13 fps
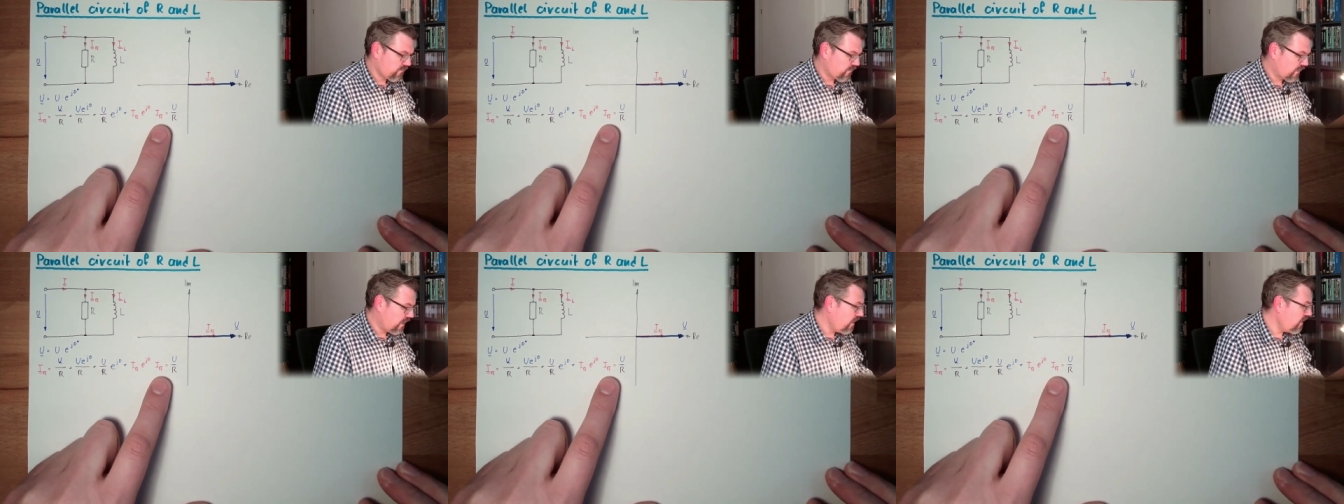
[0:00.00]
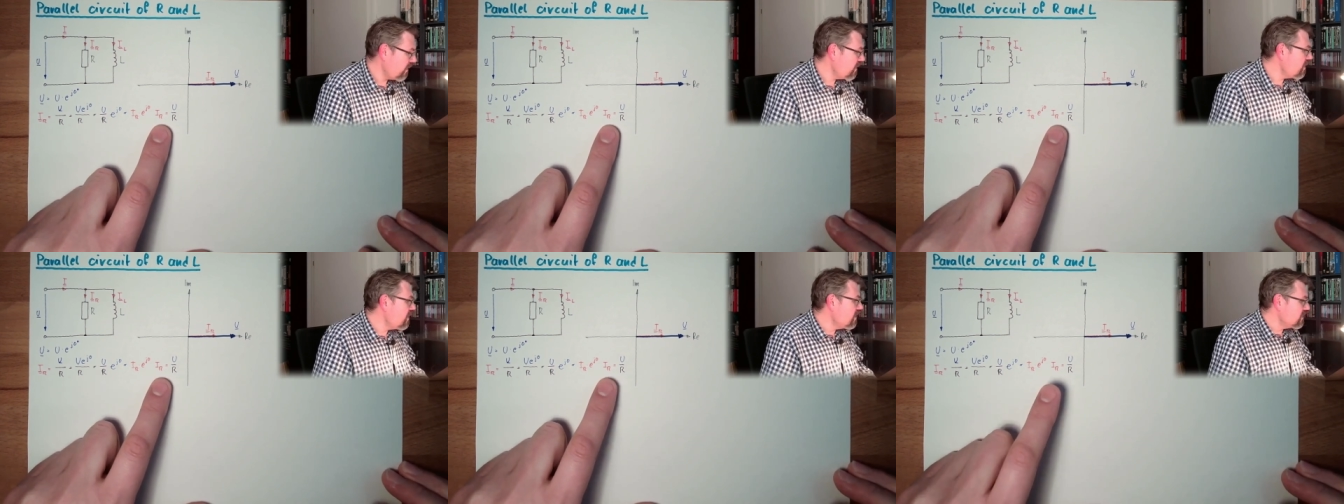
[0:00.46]
Yeah?
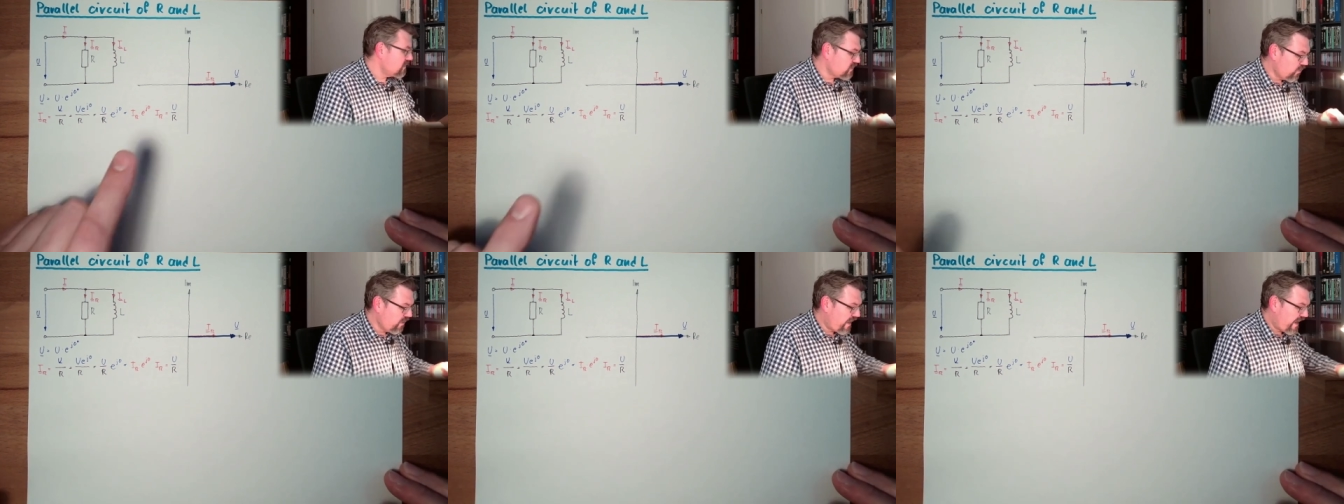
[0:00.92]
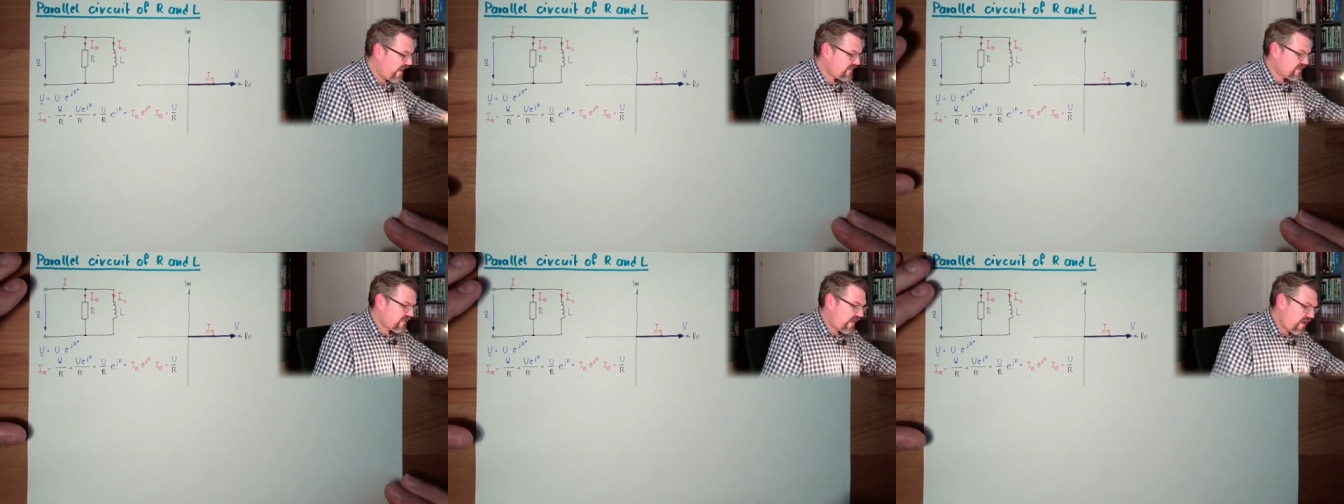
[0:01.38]
So
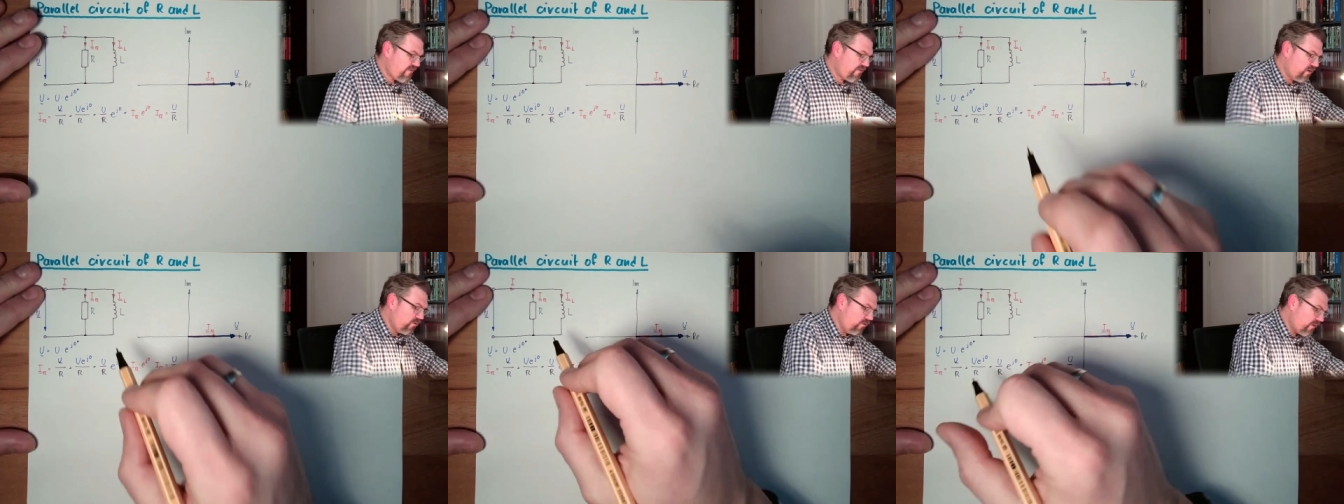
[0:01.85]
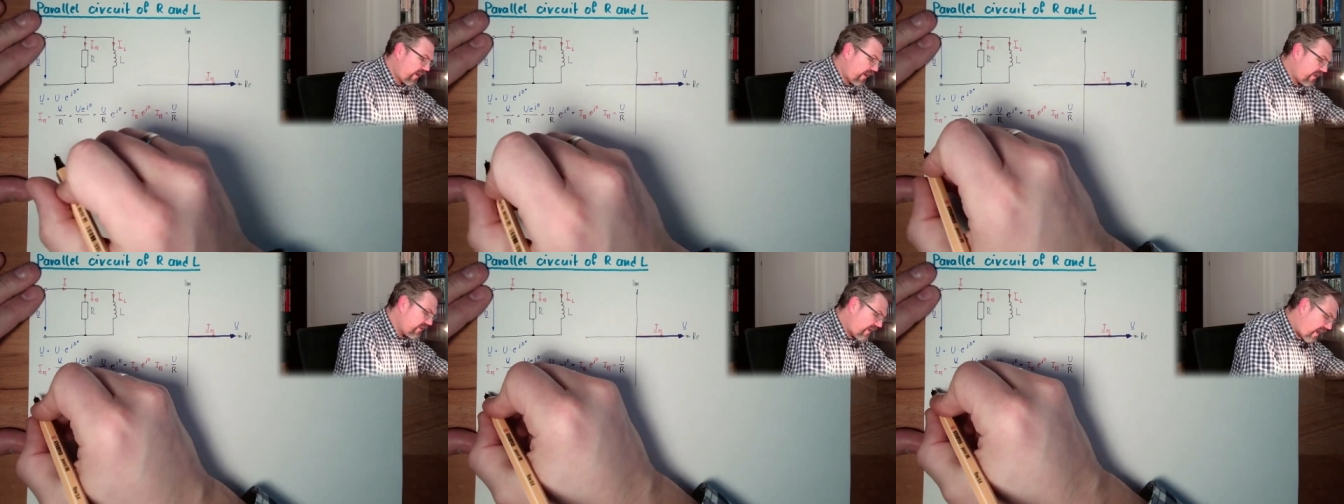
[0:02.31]
let's have a look
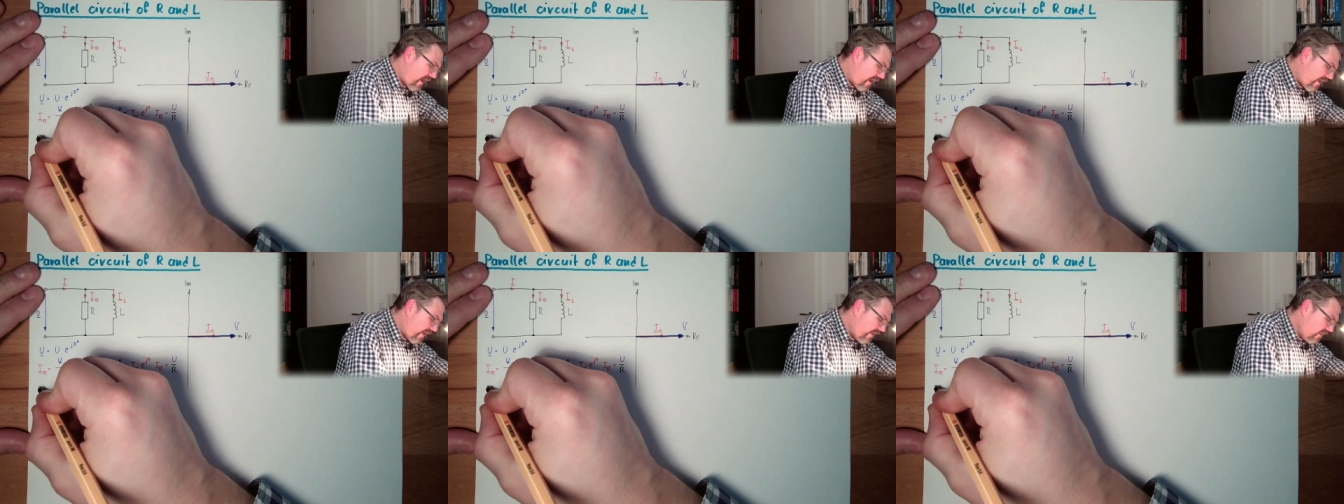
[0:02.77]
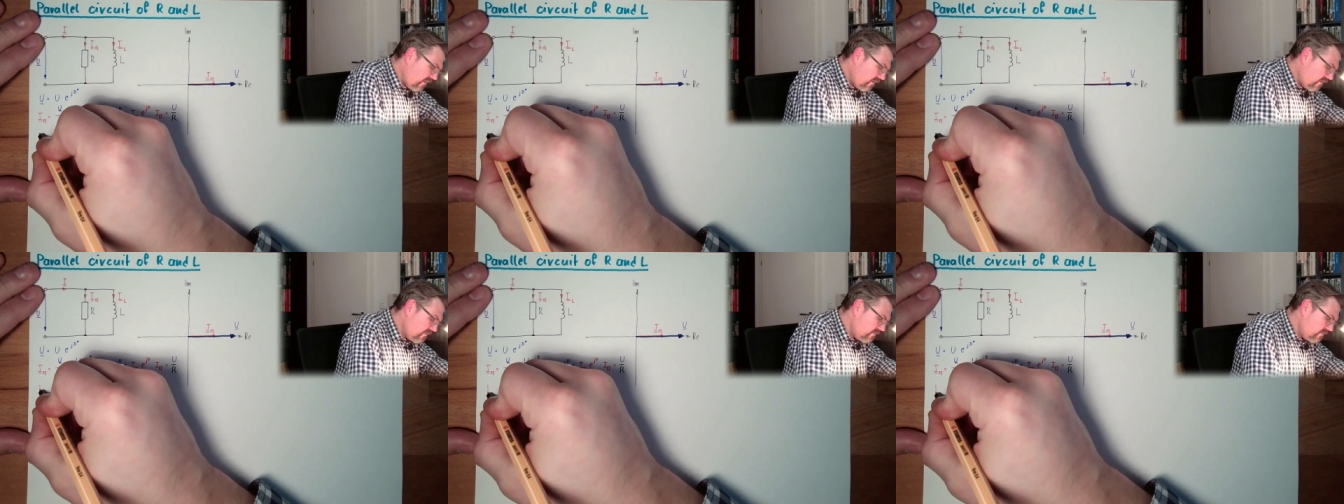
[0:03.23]
at IL.